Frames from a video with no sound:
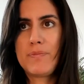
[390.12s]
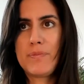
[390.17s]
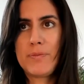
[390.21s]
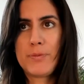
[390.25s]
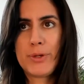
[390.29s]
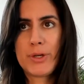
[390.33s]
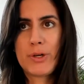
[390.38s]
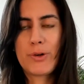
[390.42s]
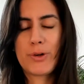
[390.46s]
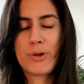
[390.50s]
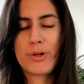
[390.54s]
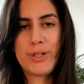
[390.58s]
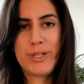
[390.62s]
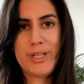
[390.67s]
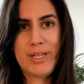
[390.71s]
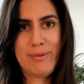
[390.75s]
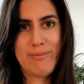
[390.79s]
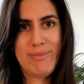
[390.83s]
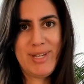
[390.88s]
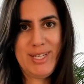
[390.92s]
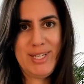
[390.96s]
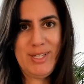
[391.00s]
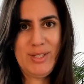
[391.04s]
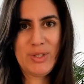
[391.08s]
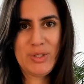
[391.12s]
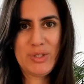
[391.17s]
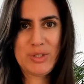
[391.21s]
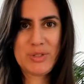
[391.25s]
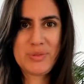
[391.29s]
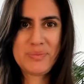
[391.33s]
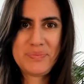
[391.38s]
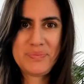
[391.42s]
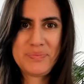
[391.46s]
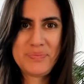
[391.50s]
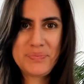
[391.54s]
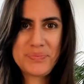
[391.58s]
recording
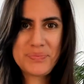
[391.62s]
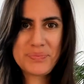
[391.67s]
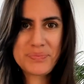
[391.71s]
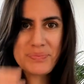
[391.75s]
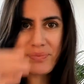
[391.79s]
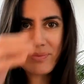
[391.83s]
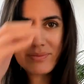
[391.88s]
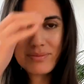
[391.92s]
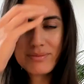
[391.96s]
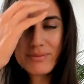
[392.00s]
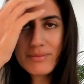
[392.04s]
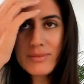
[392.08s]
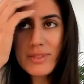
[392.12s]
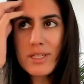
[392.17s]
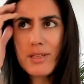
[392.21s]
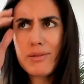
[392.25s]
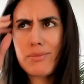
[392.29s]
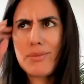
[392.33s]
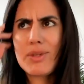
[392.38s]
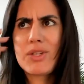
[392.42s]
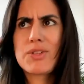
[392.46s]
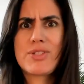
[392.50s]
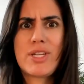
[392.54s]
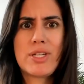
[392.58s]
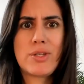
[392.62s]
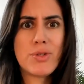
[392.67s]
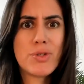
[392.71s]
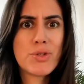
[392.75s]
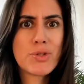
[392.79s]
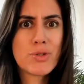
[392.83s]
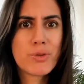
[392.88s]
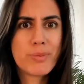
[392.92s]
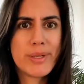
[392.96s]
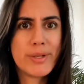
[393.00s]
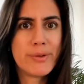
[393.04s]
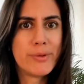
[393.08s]
videos because I
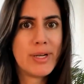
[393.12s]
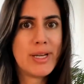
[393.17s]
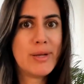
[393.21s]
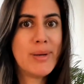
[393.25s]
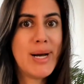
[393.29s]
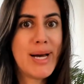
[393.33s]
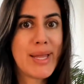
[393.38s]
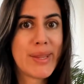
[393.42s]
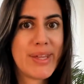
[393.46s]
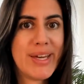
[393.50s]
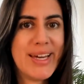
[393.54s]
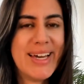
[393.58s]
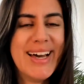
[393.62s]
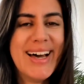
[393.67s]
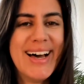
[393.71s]
used to be really bad.